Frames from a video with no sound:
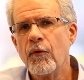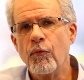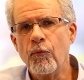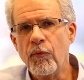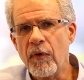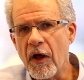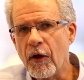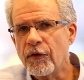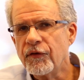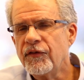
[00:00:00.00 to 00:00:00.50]

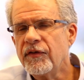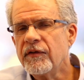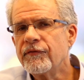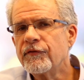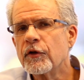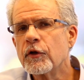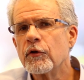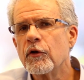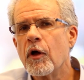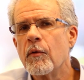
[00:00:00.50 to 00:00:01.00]
relative
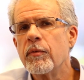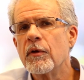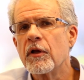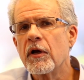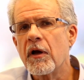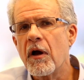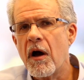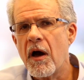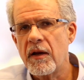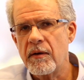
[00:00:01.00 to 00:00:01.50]
to global
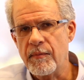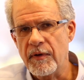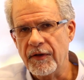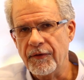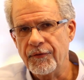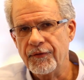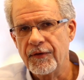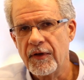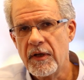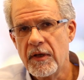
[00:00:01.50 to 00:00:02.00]

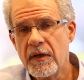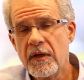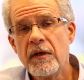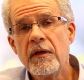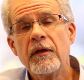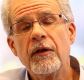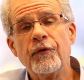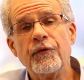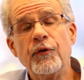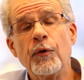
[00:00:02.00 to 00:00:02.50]
economies,
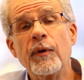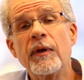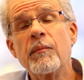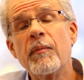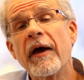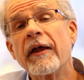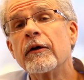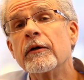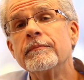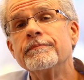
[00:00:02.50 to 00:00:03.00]
is doing
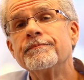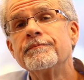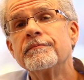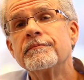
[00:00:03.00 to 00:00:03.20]
better.